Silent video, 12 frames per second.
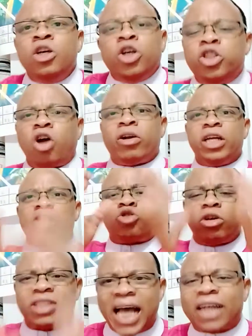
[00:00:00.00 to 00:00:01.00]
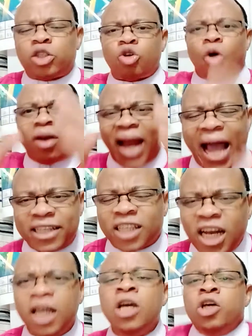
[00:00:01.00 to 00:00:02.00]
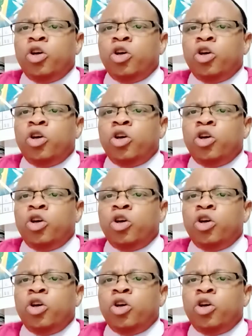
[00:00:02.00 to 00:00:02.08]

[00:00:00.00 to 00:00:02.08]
You don't need to take so lightly.